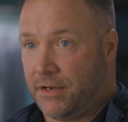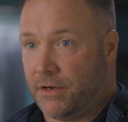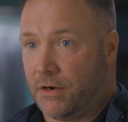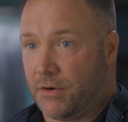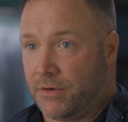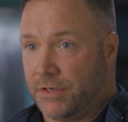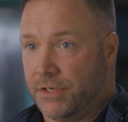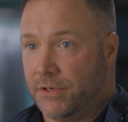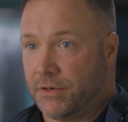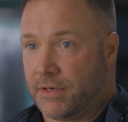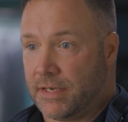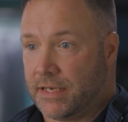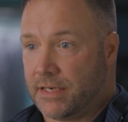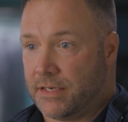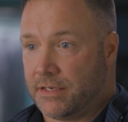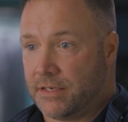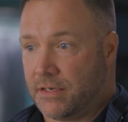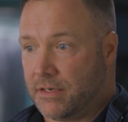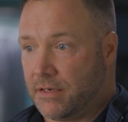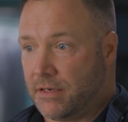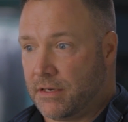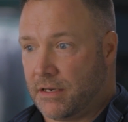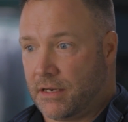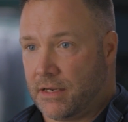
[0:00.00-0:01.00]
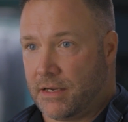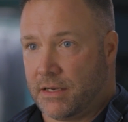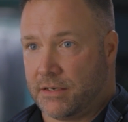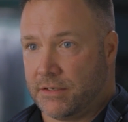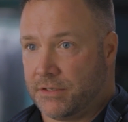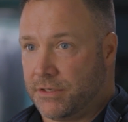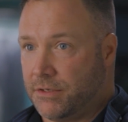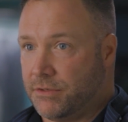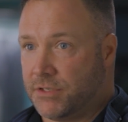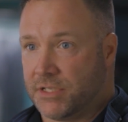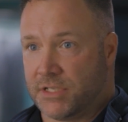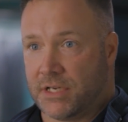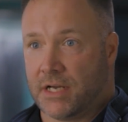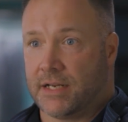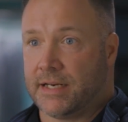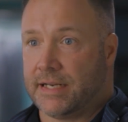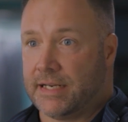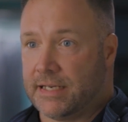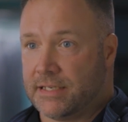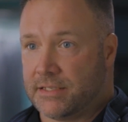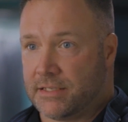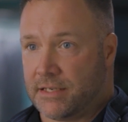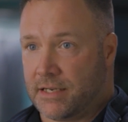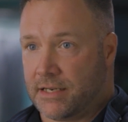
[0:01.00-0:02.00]
You know, you can do
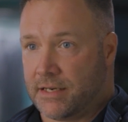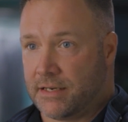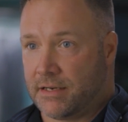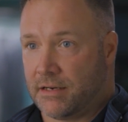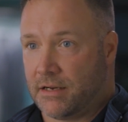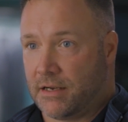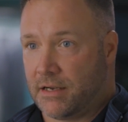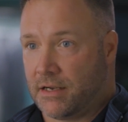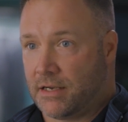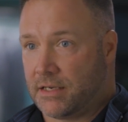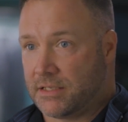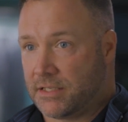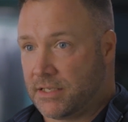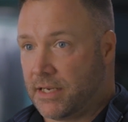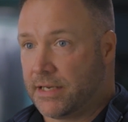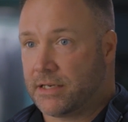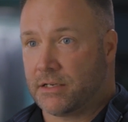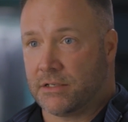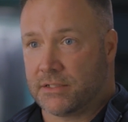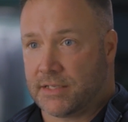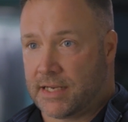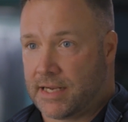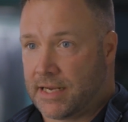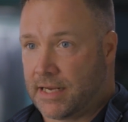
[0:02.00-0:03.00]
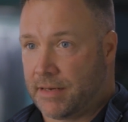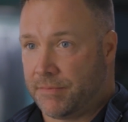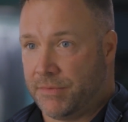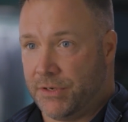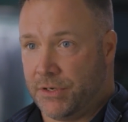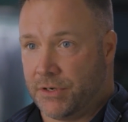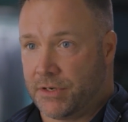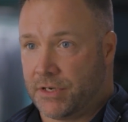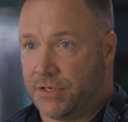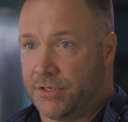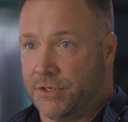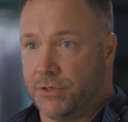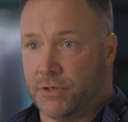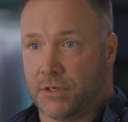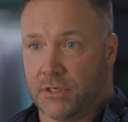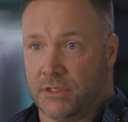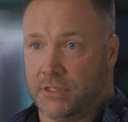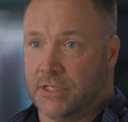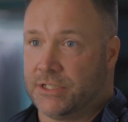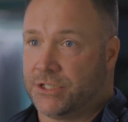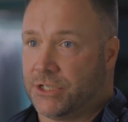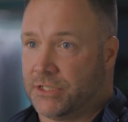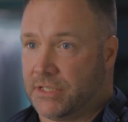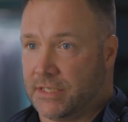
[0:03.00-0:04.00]
studies on cycle time, you could do
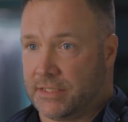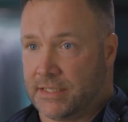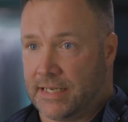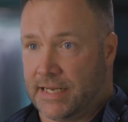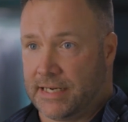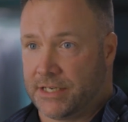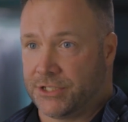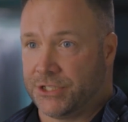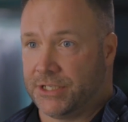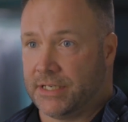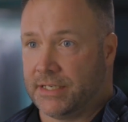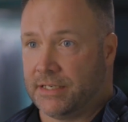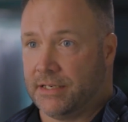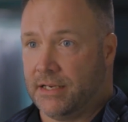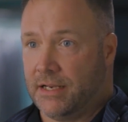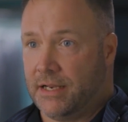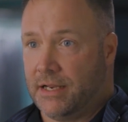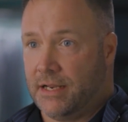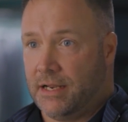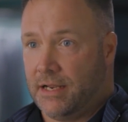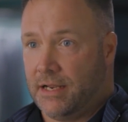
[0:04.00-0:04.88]
collision detection.